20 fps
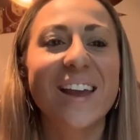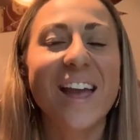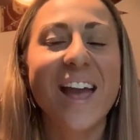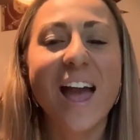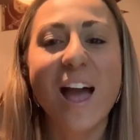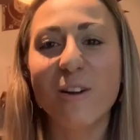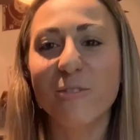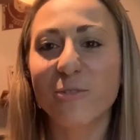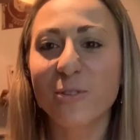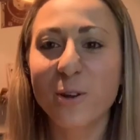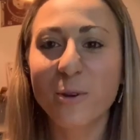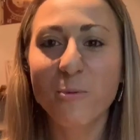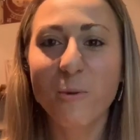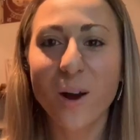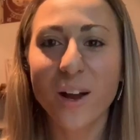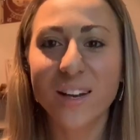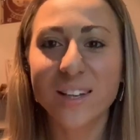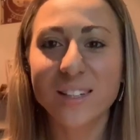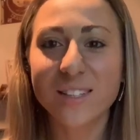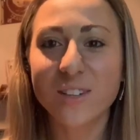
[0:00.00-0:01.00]

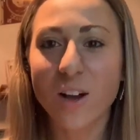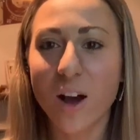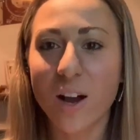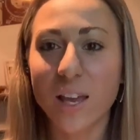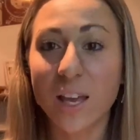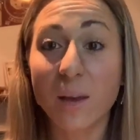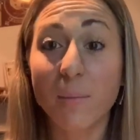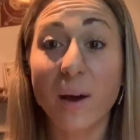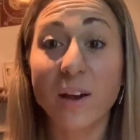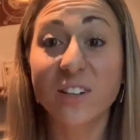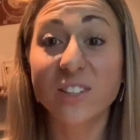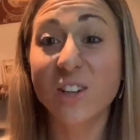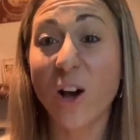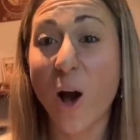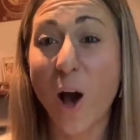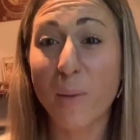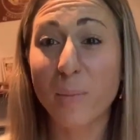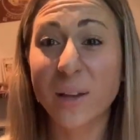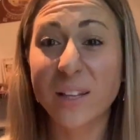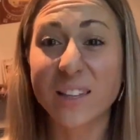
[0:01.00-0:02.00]
everyone is talking about a
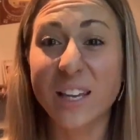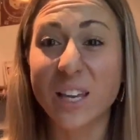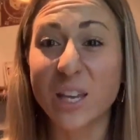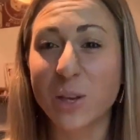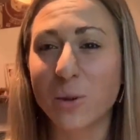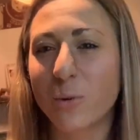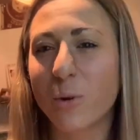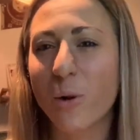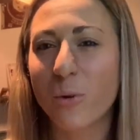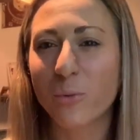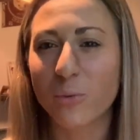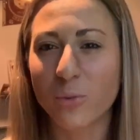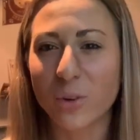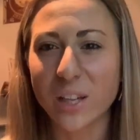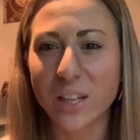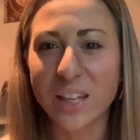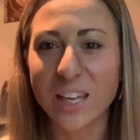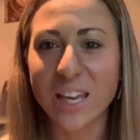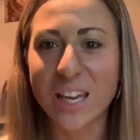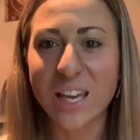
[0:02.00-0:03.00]
topic that you don't
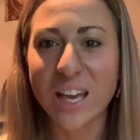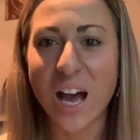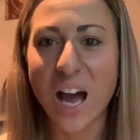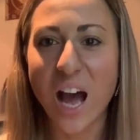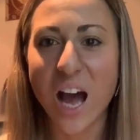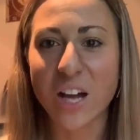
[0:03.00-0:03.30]
really